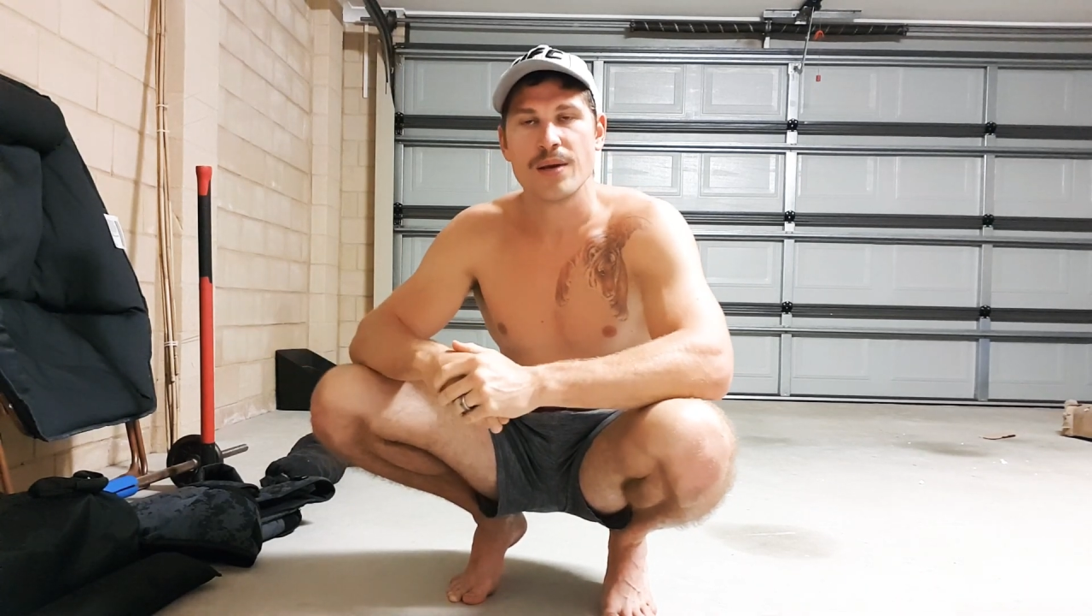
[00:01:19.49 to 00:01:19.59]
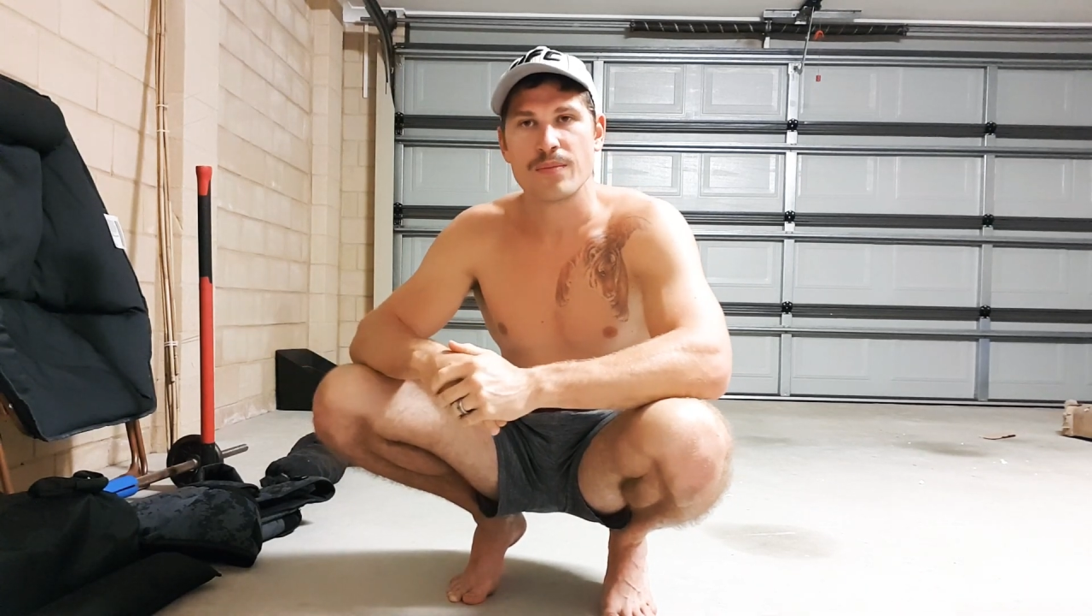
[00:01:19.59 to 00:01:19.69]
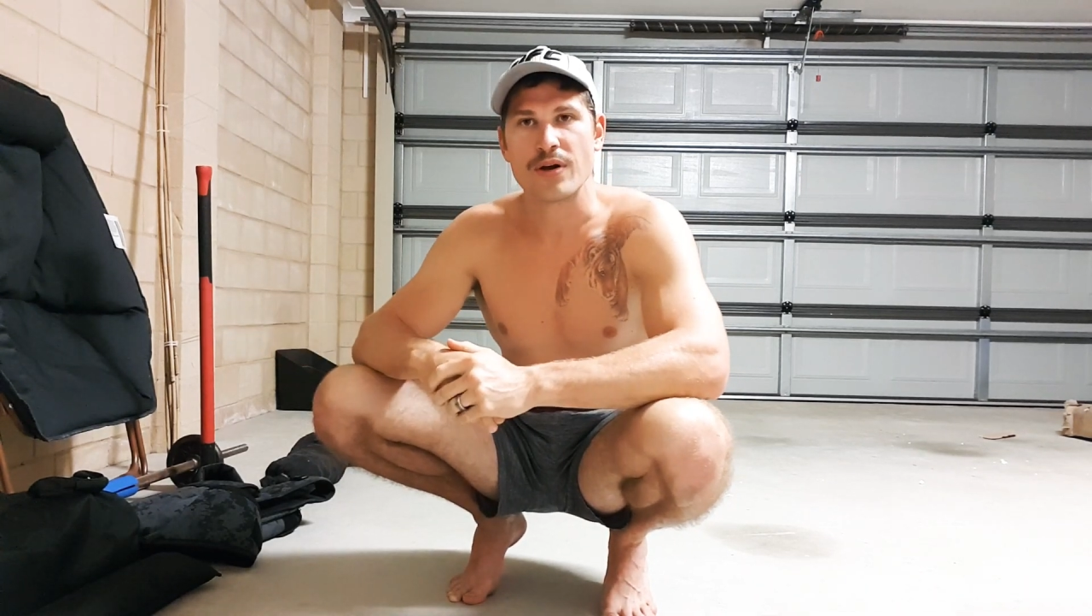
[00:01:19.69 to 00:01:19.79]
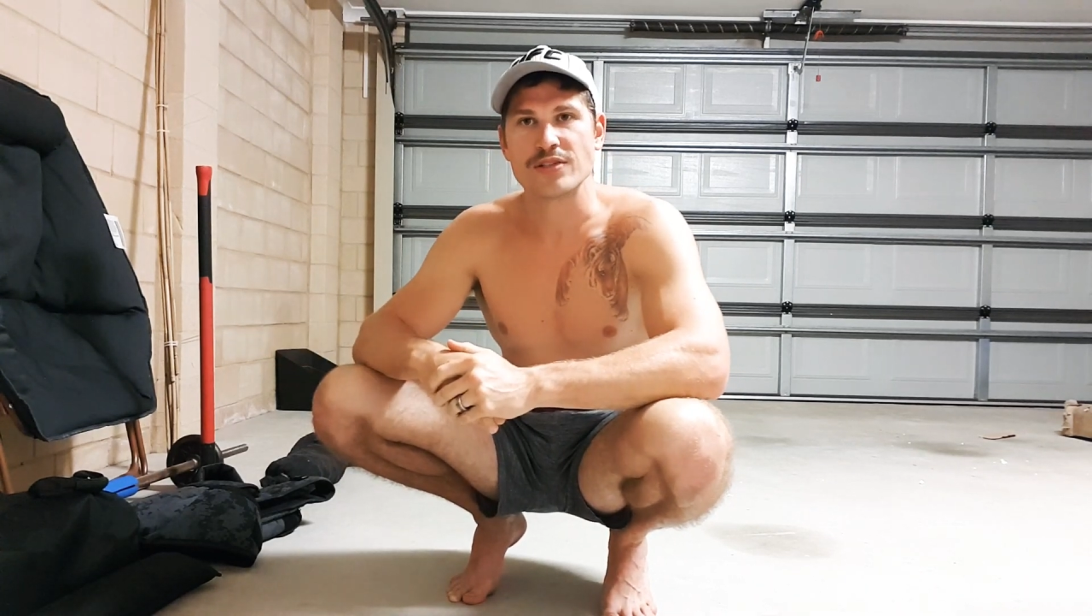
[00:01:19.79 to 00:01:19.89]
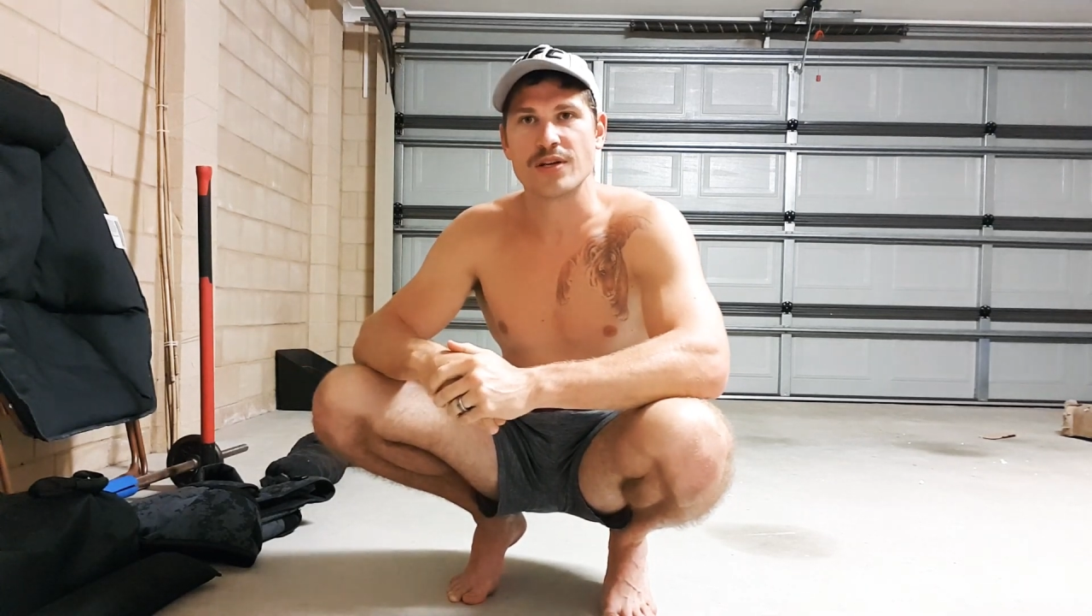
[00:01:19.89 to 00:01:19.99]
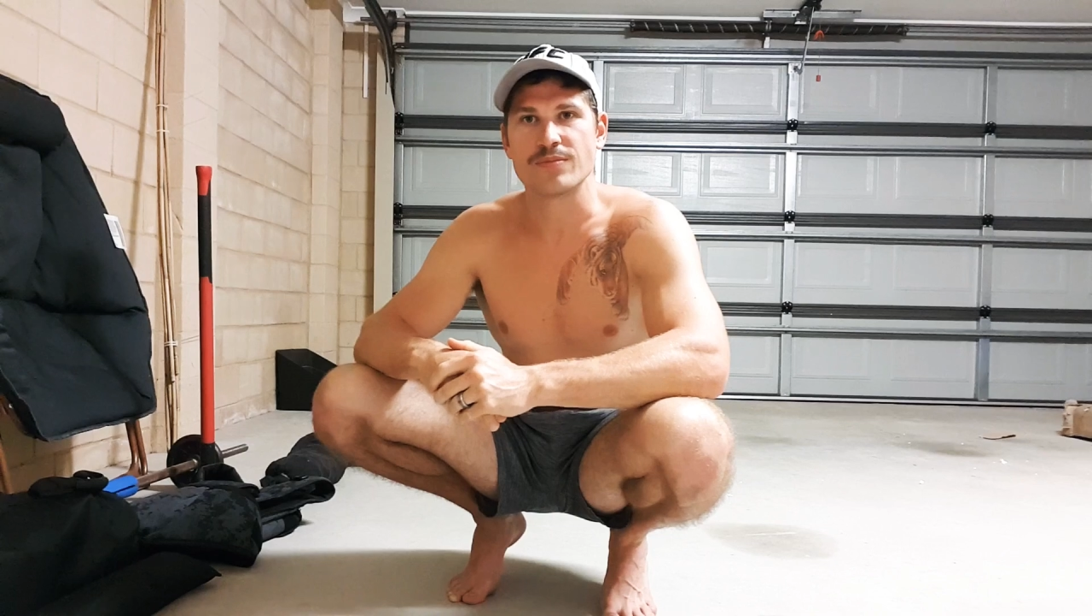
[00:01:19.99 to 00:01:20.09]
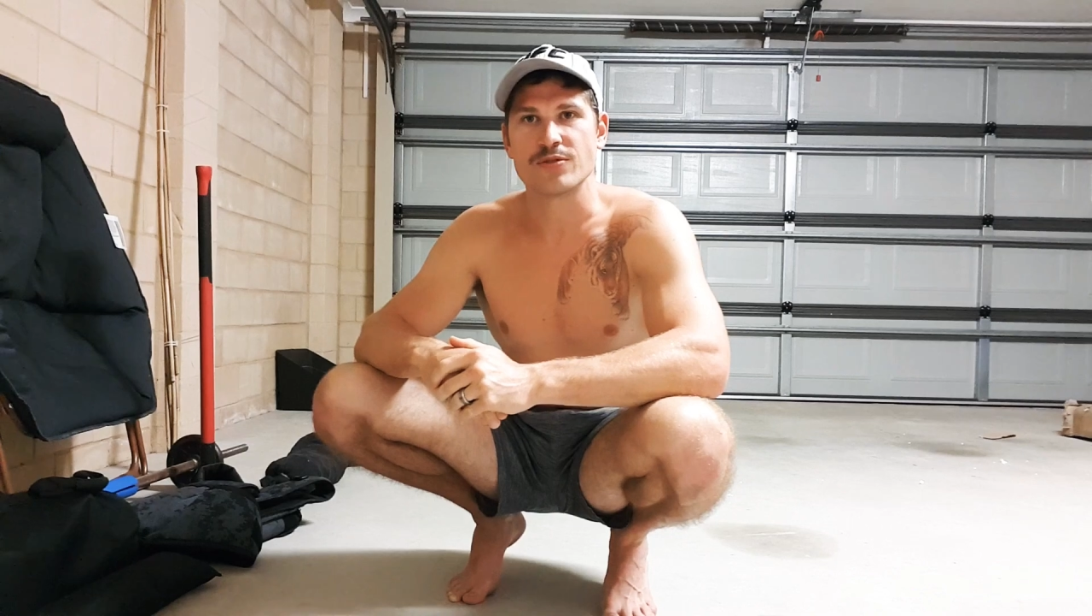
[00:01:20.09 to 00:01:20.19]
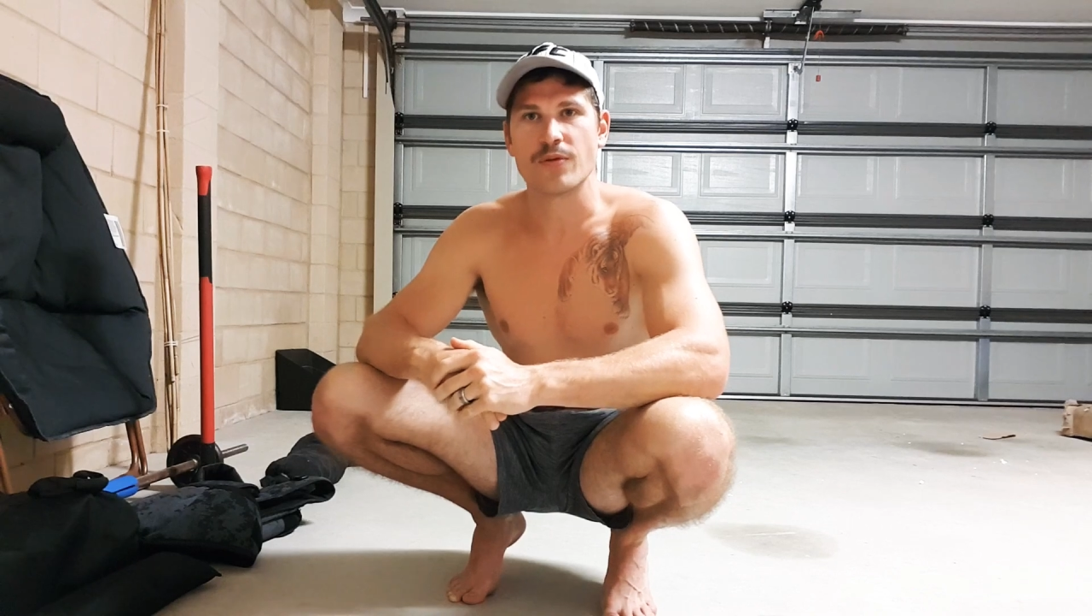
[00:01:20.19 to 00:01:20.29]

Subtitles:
press ups,